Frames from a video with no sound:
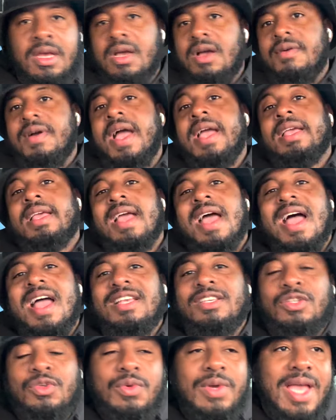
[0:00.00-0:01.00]
All right,
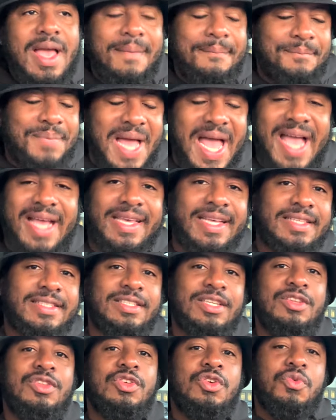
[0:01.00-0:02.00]
guys, we are back. It's
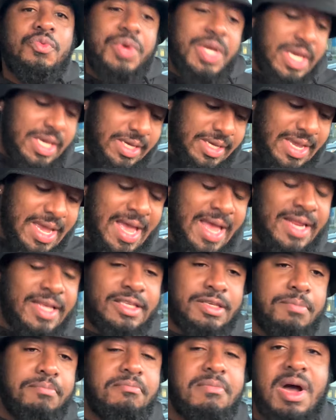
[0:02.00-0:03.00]
a new week, and
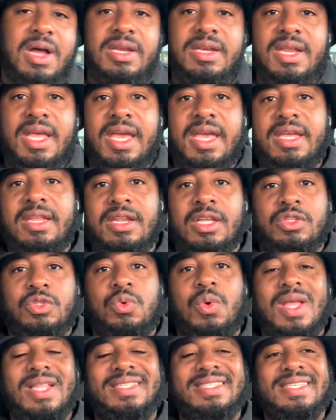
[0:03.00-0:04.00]
it's Monday, the
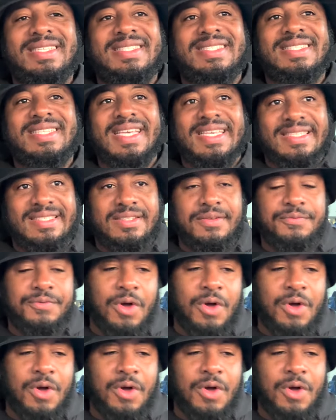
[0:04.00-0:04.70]
26th of